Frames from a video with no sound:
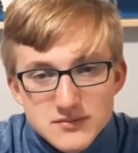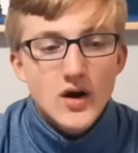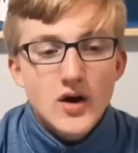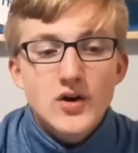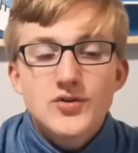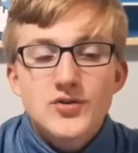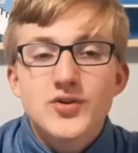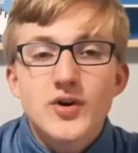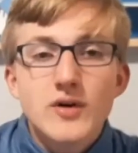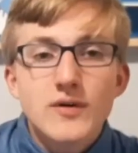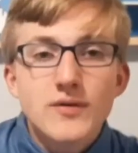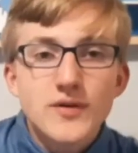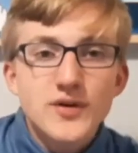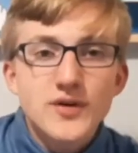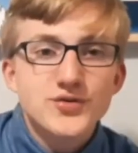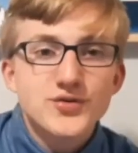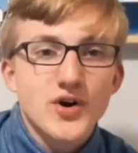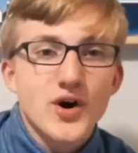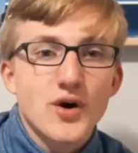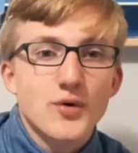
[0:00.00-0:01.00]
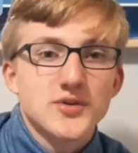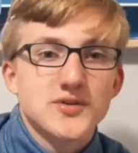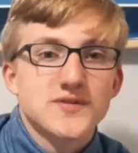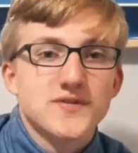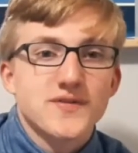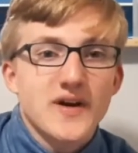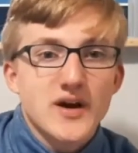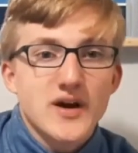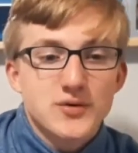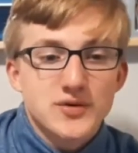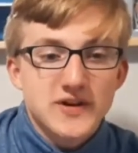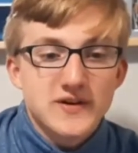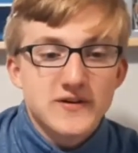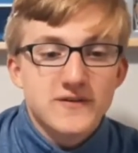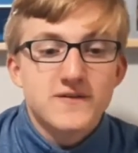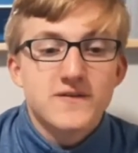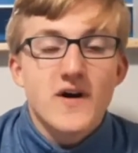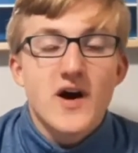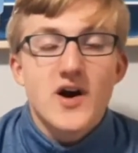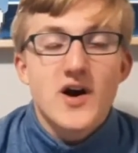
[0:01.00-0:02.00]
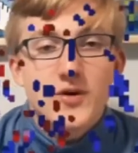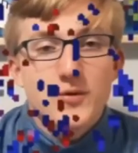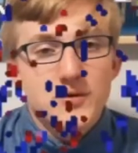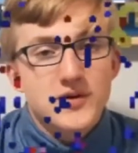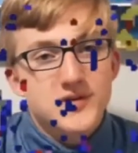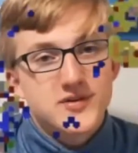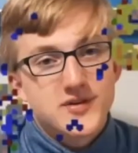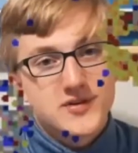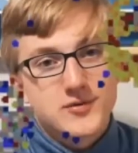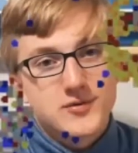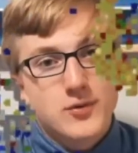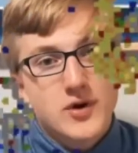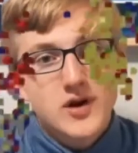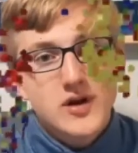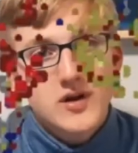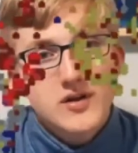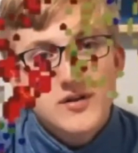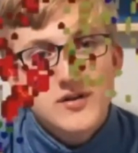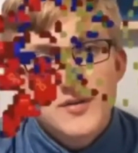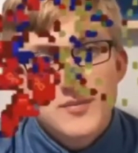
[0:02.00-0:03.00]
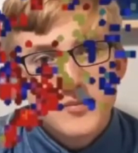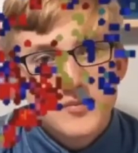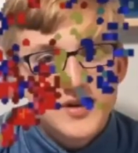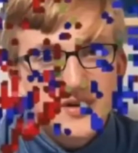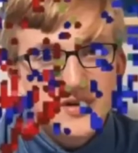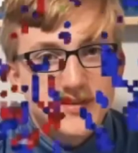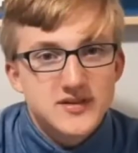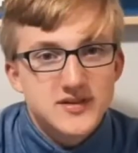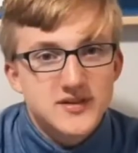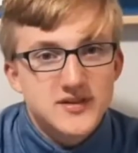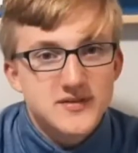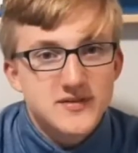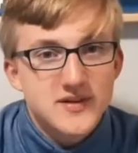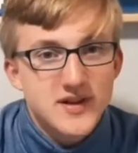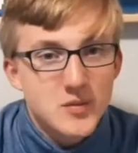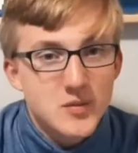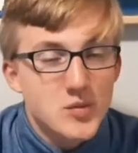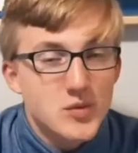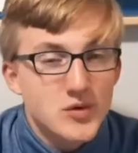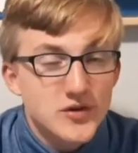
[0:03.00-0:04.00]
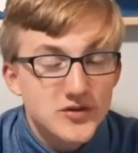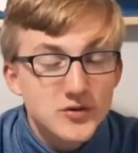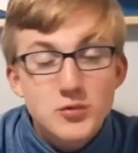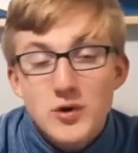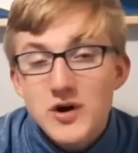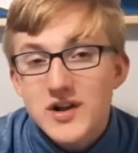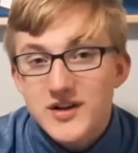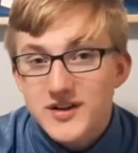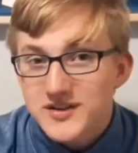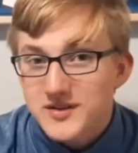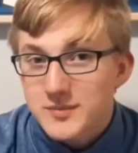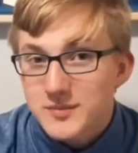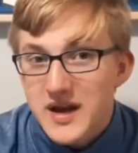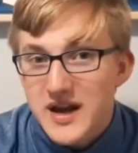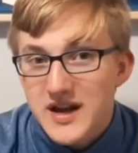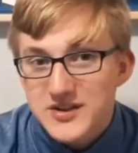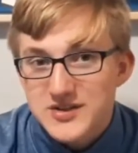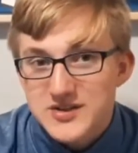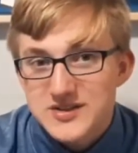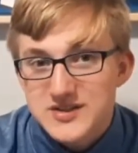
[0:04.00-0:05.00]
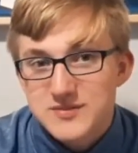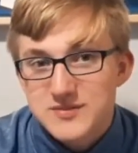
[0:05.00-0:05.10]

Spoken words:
Sulfur is always found in fireworks as well because it is flammable, as well as matches.